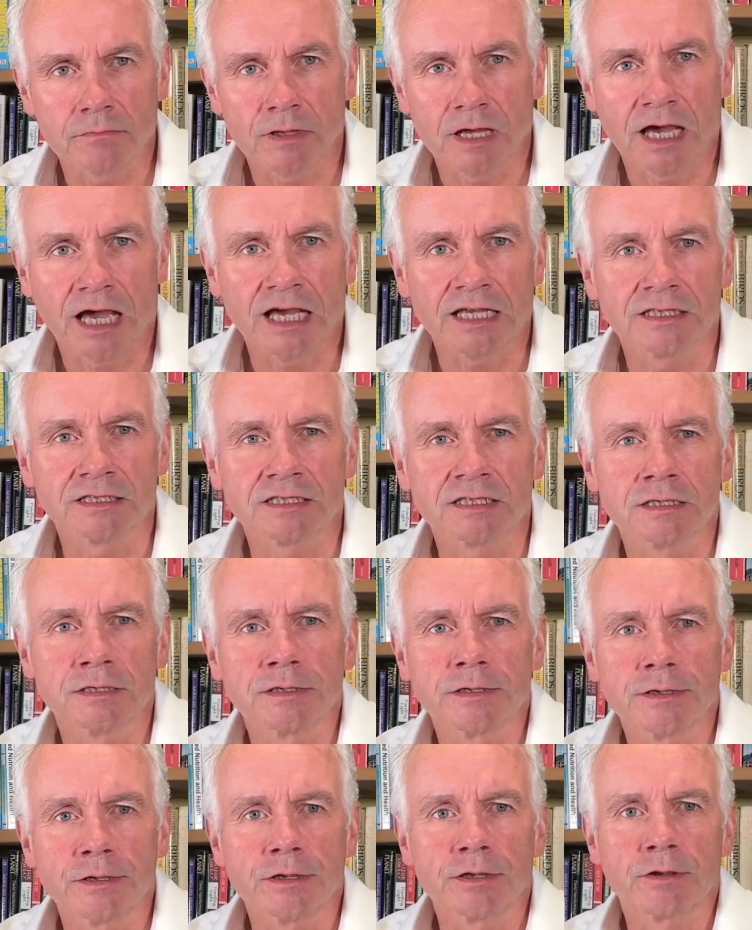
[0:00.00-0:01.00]
And
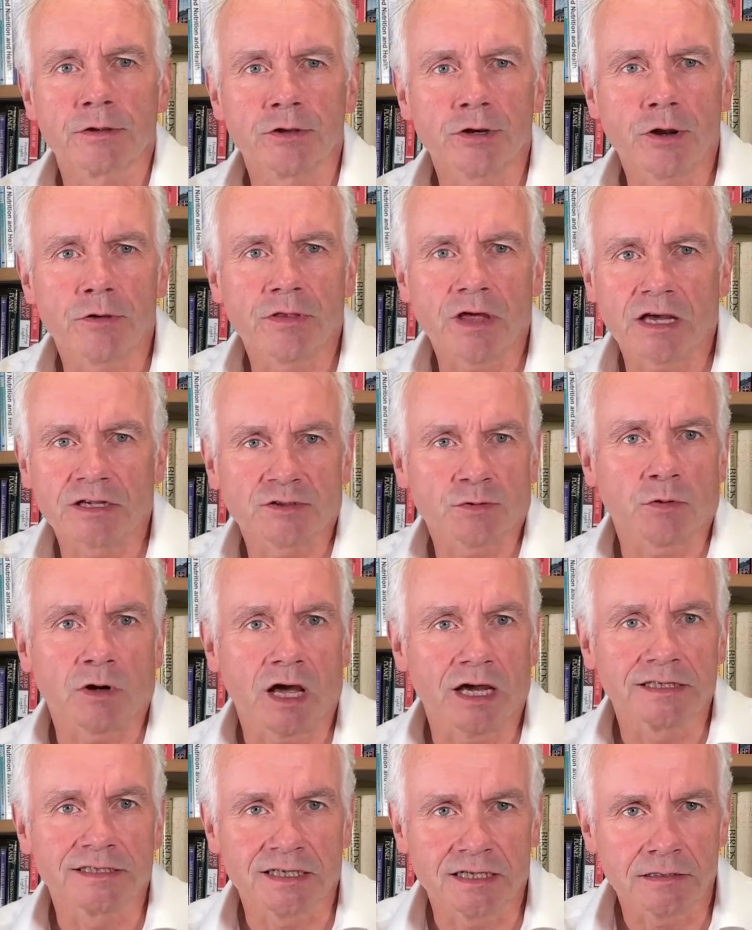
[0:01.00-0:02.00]
that's what
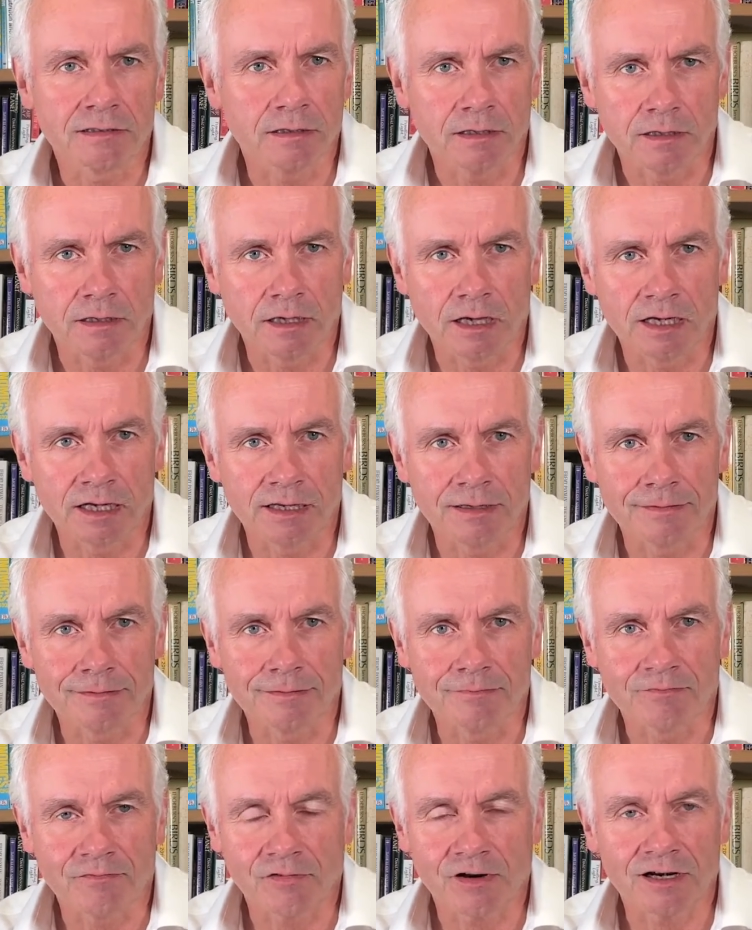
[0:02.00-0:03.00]
I did, and it
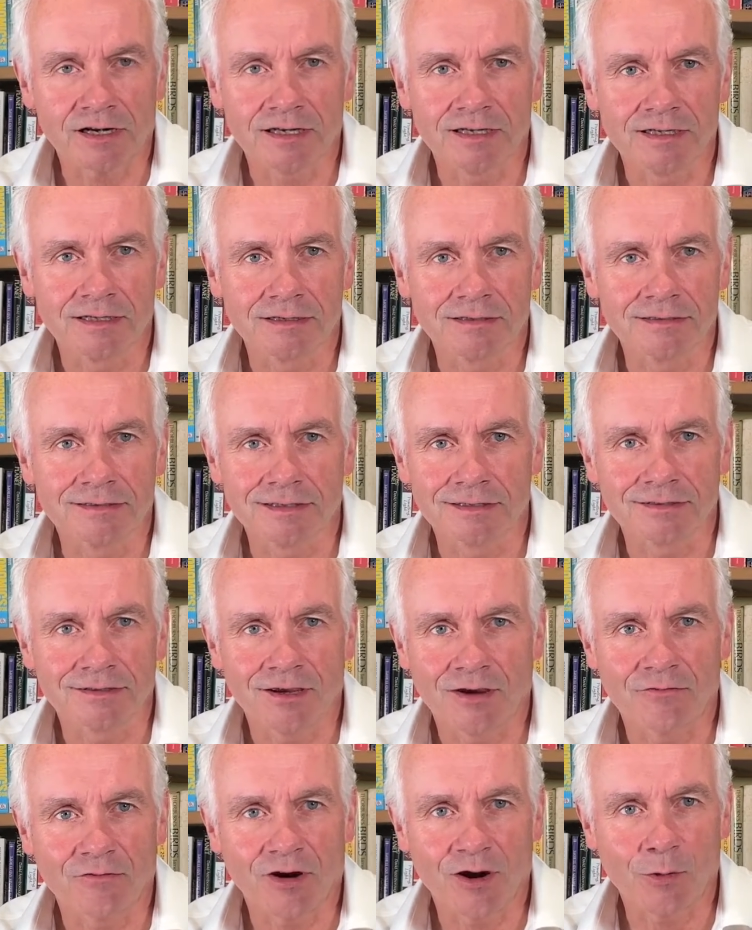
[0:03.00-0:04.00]
frankly didn't
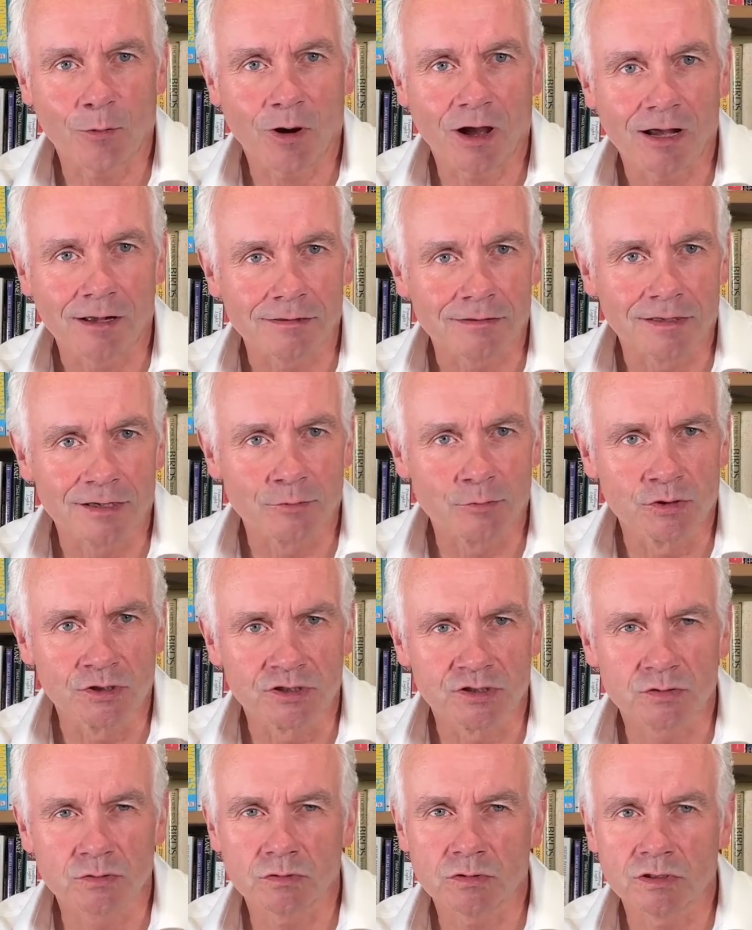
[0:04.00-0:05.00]
go very well. It
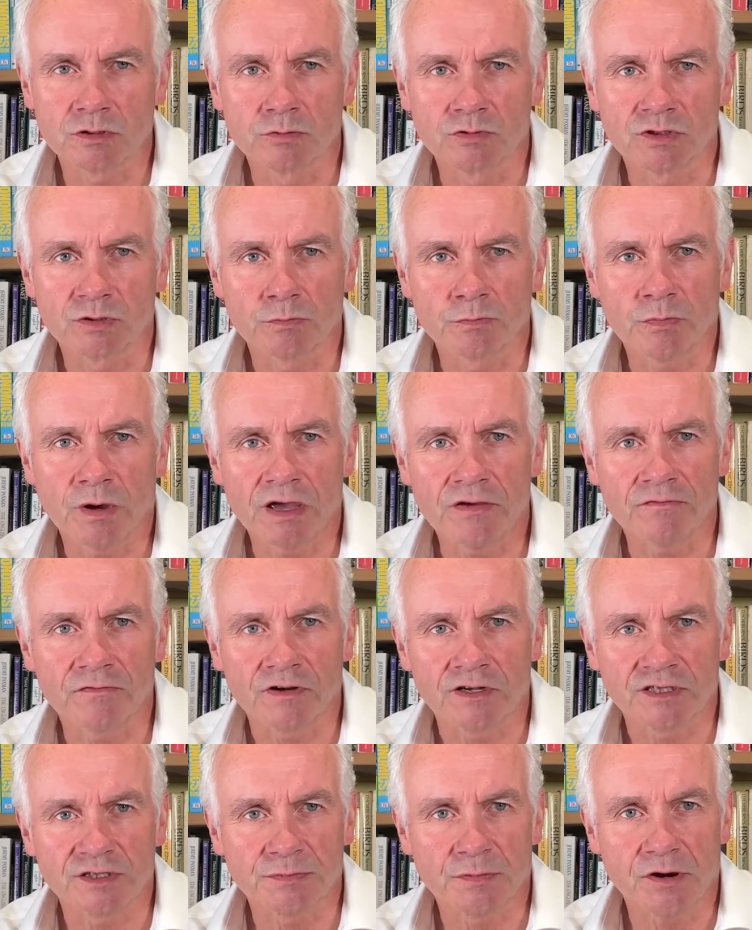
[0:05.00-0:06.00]
was a painful
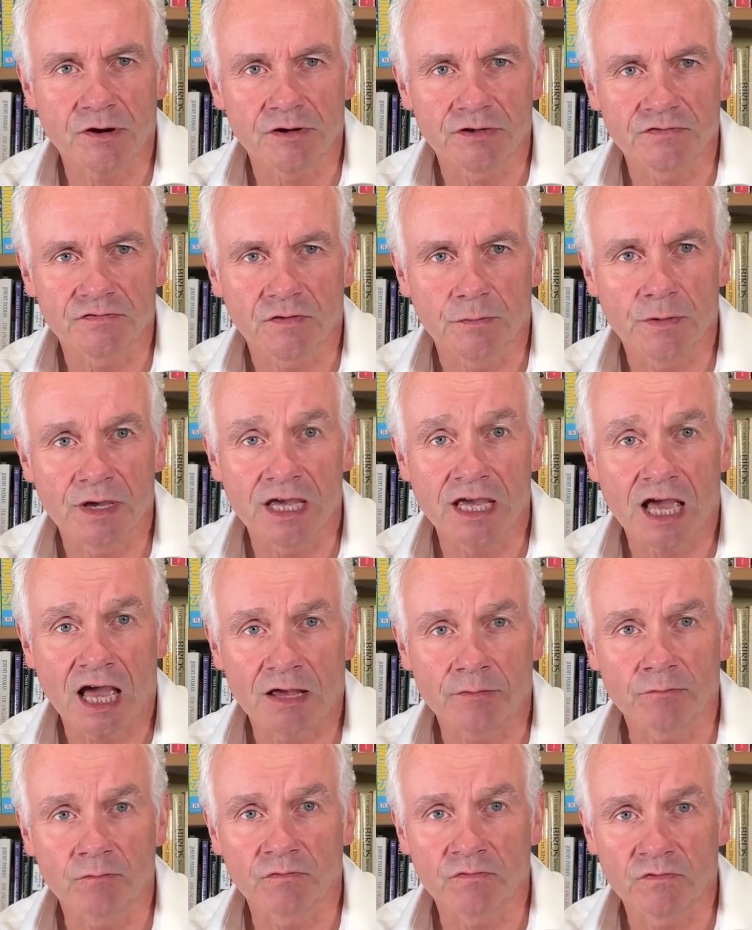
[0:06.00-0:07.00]
experience for me
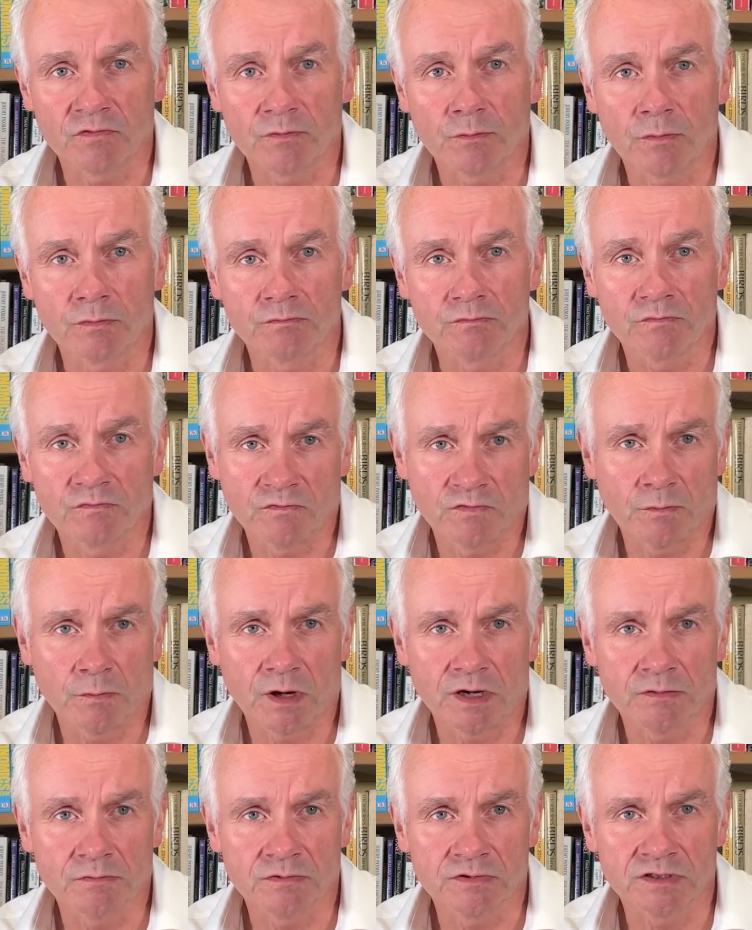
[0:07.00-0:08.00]
and for
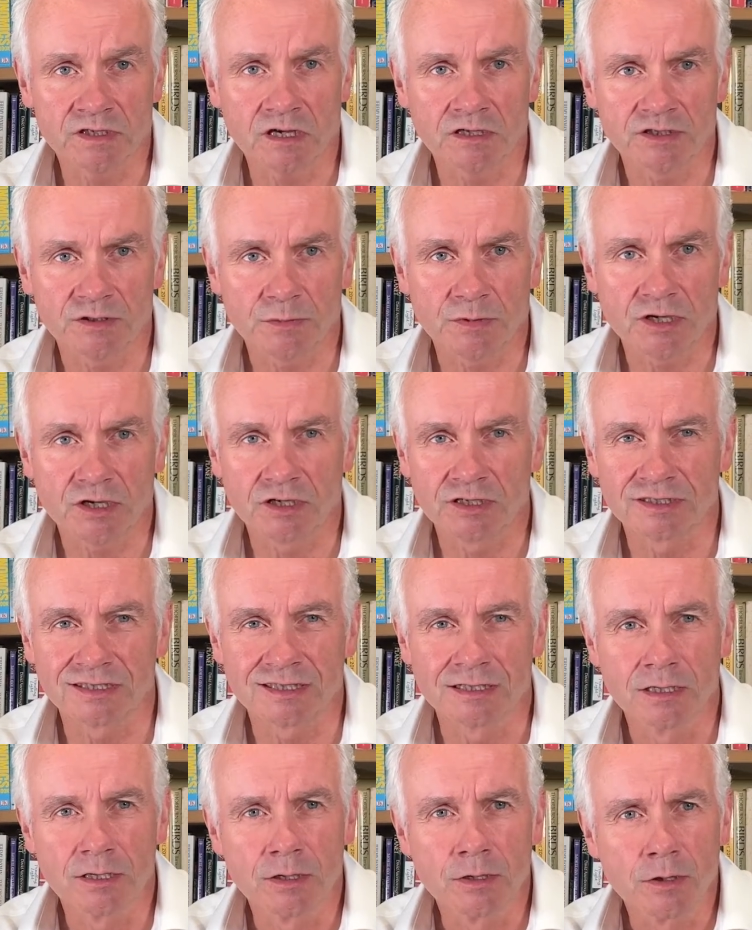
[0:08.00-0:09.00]
my sons, because
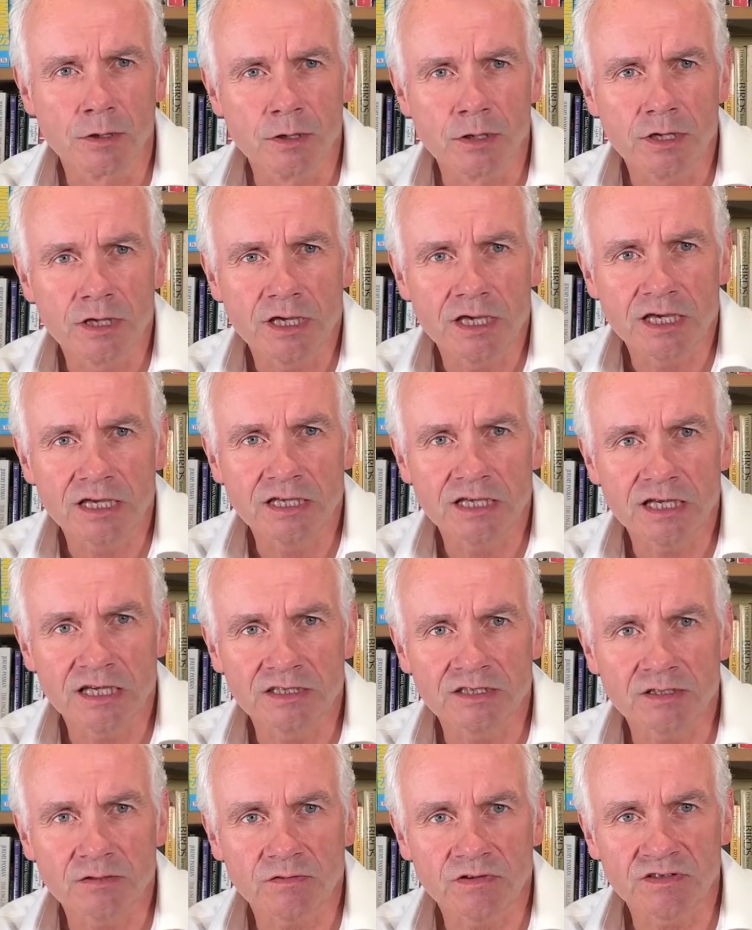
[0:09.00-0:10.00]

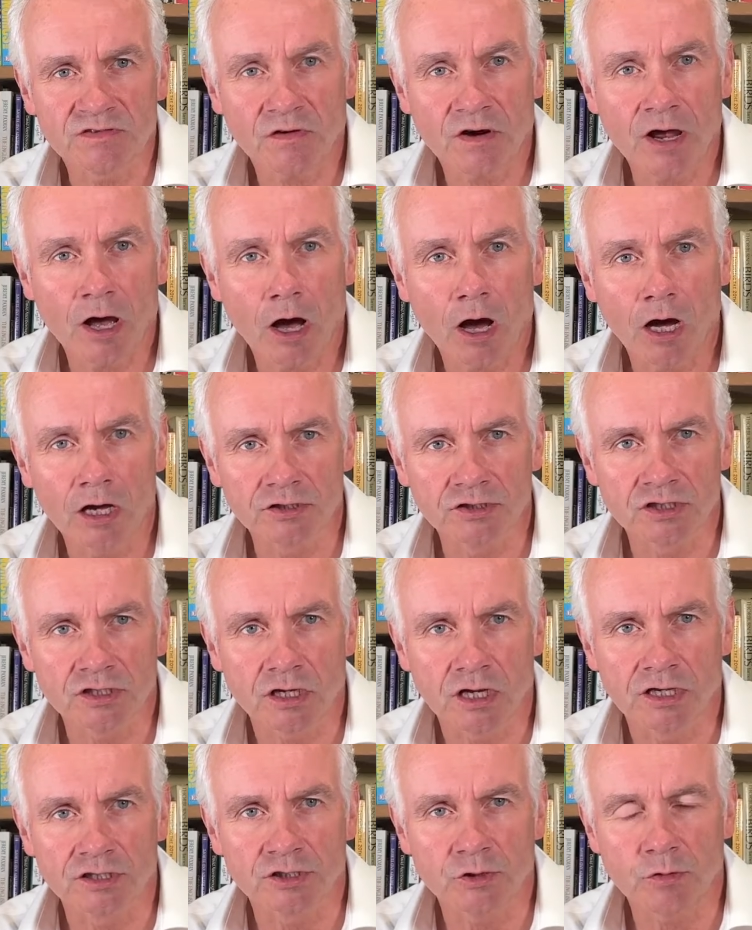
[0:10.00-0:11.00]
it's very hard to
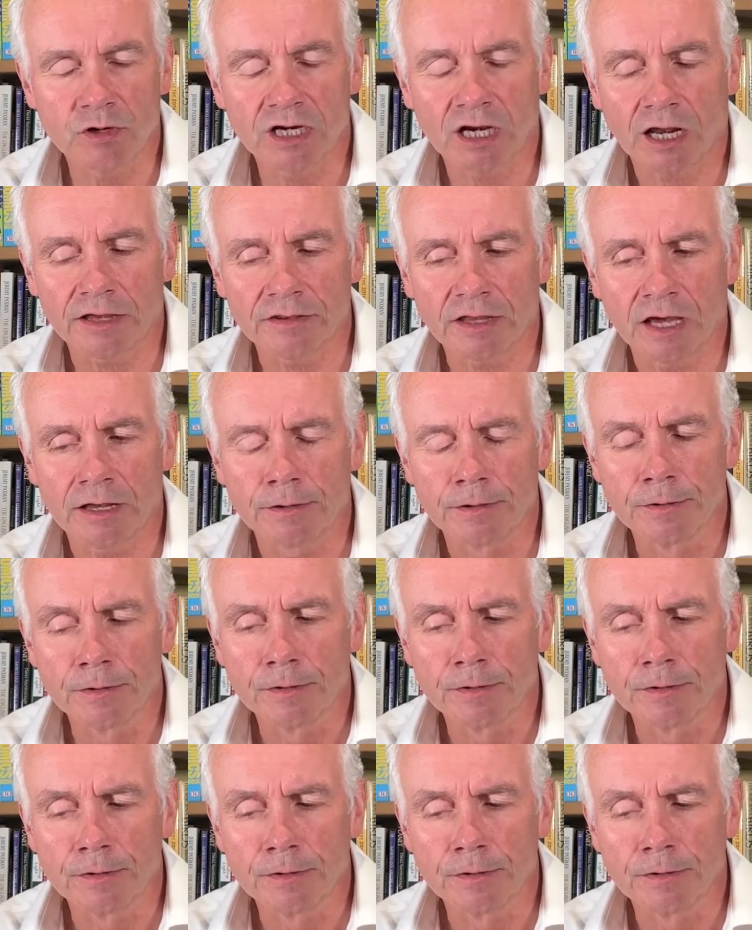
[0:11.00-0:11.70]
learn to read like that.